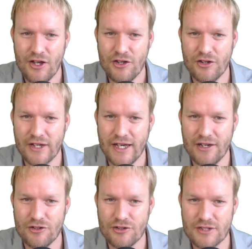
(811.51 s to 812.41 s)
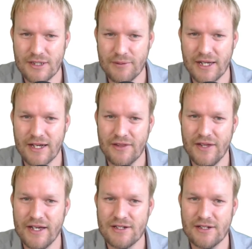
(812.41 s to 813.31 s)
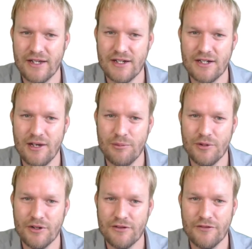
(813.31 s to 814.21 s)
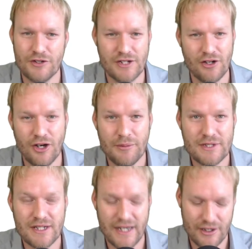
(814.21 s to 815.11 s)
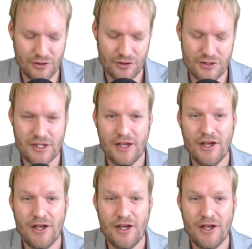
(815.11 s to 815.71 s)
You can do something like that and end up with vertically opposite angles.